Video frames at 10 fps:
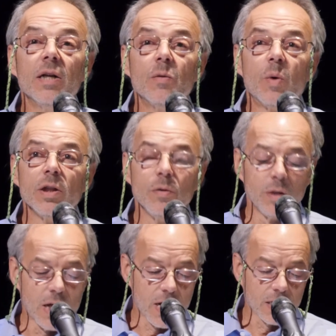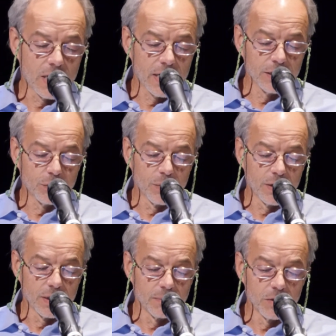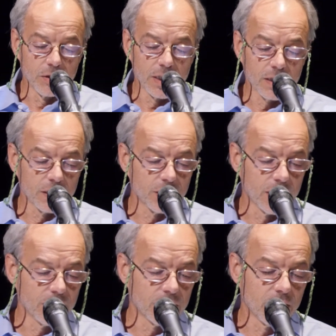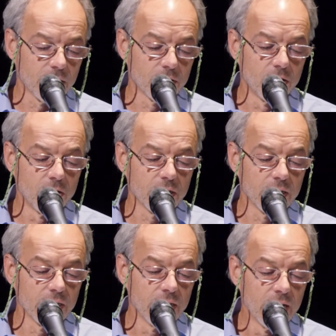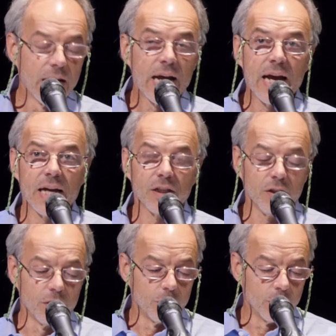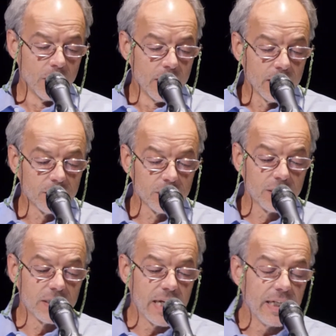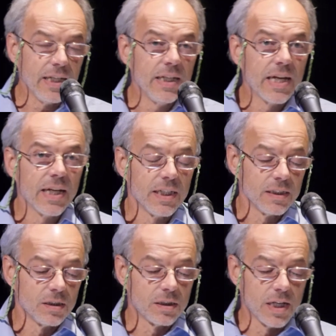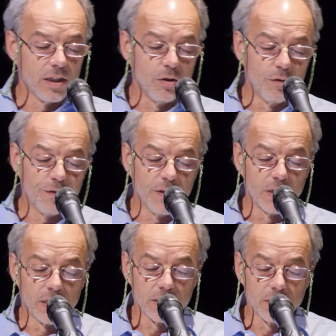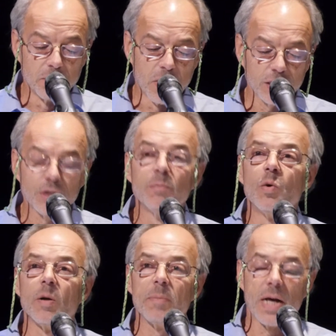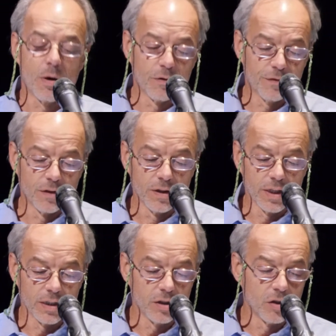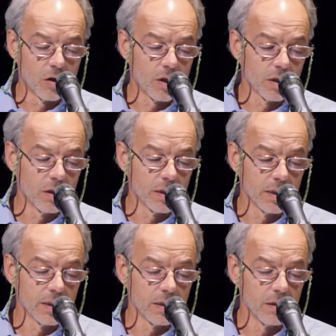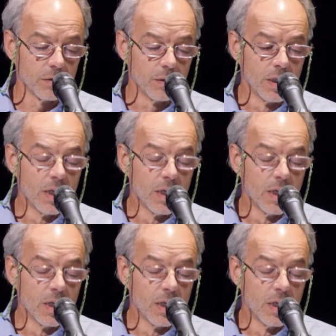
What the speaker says: When you lock eyes with them, you get the sense that they're looking at you. It's a steady gaze, and you feel it, much more powerful than a dog looking at you.